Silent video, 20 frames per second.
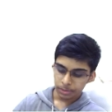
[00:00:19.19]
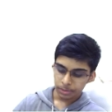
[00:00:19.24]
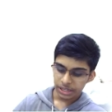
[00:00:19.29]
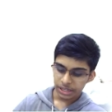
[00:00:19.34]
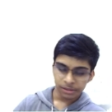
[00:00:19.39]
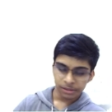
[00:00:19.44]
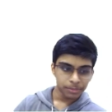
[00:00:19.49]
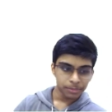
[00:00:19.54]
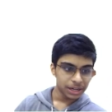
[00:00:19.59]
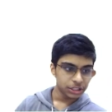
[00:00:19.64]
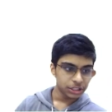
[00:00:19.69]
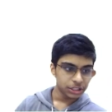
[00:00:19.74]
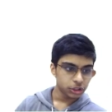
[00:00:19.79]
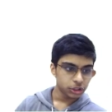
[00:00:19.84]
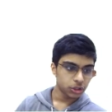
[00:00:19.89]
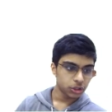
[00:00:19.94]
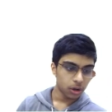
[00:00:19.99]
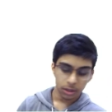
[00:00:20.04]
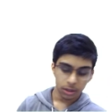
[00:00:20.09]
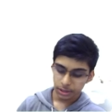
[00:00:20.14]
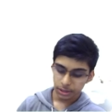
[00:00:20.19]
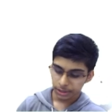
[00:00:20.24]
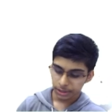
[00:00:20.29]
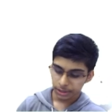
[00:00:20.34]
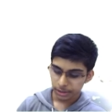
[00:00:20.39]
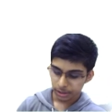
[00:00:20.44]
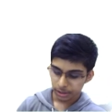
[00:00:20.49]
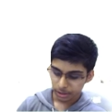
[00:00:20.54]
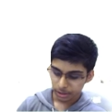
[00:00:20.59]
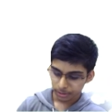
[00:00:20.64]
by installing
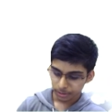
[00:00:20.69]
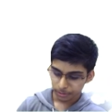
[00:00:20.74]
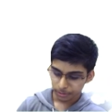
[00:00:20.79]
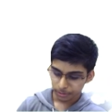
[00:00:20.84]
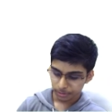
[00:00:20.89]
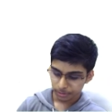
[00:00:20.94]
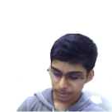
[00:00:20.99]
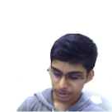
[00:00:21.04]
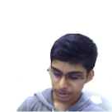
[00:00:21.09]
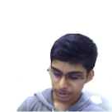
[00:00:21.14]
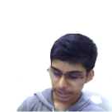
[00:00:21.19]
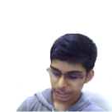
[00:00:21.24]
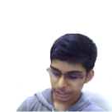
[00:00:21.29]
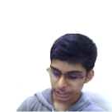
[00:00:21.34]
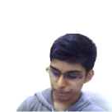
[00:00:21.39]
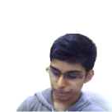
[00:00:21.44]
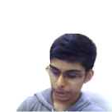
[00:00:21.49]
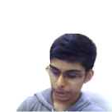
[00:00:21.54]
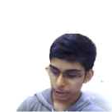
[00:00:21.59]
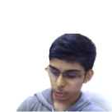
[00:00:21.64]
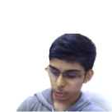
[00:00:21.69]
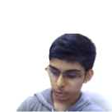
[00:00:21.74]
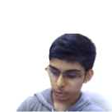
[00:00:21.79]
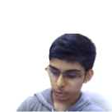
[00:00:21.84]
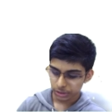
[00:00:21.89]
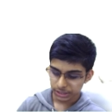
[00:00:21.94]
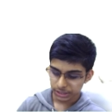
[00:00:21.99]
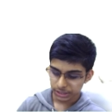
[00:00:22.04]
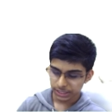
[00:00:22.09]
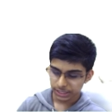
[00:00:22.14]
the
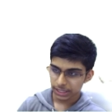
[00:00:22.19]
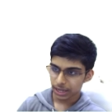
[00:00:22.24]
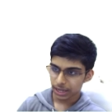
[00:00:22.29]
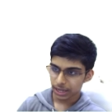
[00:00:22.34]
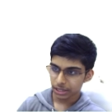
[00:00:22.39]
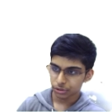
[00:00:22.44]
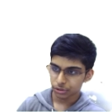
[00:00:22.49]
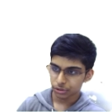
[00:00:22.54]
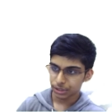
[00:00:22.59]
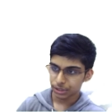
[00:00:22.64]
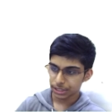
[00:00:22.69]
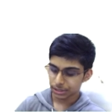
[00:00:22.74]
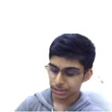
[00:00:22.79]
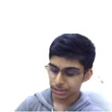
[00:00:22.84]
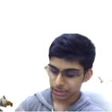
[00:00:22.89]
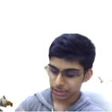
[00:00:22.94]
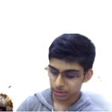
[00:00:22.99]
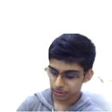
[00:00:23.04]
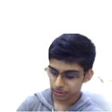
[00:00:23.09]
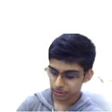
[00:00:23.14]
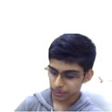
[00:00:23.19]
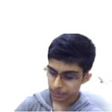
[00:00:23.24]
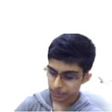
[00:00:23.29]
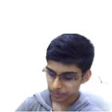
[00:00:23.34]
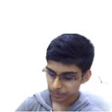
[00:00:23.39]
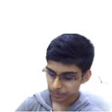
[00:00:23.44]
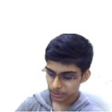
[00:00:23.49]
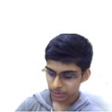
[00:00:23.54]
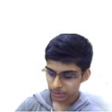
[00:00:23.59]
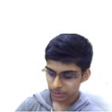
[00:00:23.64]
SPL-Token-CLI. So
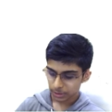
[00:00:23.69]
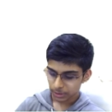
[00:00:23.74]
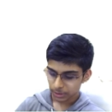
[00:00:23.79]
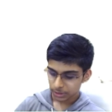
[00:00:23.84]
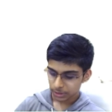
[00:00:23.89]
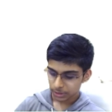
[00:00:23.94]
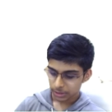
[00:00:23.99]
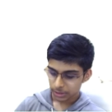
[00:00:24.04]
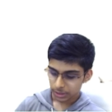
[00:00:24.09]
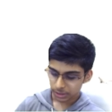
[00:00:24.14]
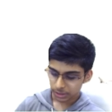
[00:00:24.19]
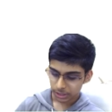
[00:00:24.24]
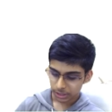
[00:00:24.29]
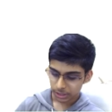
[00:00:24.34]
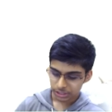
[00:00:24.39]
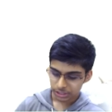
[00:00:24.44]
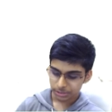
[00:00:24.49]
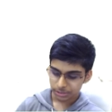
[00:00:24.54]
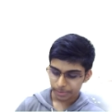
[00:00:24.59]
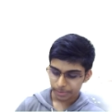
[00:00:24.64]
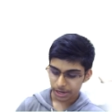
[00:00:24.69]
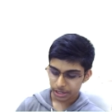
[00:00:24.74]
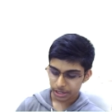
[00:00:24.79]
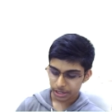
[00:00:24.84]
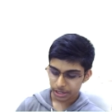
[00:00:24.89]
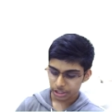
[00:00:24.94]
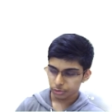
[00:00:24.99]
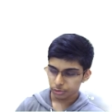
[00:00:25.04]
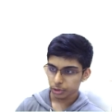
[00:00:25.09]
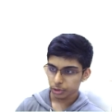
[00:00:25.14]
it's a Rust package
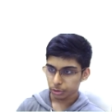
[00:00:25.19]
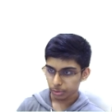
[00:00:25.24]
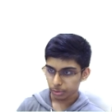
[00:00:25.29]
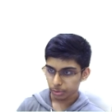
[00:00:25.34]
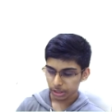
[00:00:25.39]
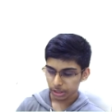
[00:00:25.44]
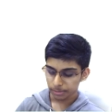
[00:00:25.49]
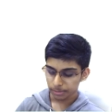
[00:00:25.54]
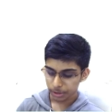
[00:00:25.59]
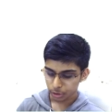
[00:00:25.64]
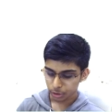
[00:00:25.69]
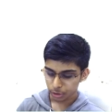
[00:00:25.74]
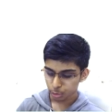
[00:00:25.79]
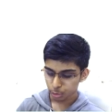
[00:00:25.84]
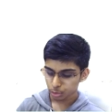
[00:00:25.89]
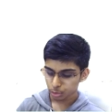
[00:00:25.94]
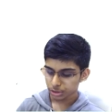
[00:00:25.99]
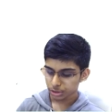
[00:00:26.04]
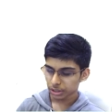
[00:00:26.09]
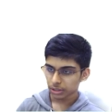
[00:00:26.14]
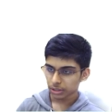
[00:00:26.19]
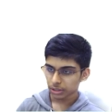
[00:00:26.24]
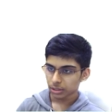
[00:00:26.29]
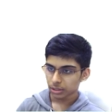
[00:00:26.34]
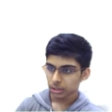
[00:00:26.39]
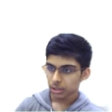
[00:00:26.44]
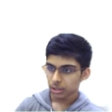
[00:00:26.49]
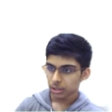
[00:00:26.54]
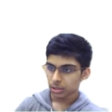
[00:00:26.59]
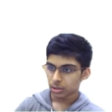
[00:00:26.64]
which we'll be using
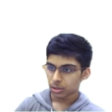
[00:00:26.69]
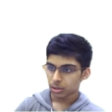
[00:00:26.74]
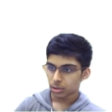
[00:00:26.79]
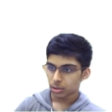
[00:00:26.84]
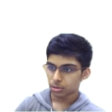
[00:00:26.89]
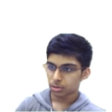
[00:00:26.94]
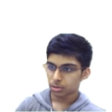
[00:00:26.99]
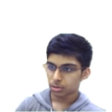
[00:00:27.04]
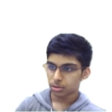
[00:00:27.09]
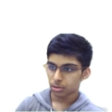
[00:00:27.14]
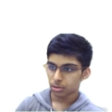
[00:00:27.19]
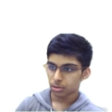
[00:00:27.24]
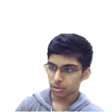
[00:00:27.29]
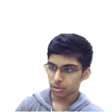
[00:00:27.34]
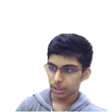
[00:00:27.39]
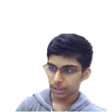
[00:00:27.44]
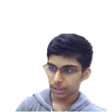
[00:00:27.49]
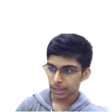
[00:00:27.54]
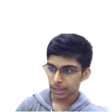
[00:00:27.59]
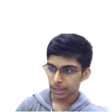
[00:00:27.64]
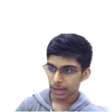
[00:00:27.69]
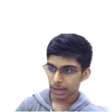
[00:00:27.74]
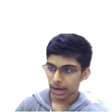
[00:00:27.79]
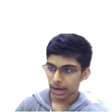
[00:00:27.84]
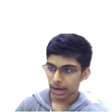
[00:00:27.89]
to interact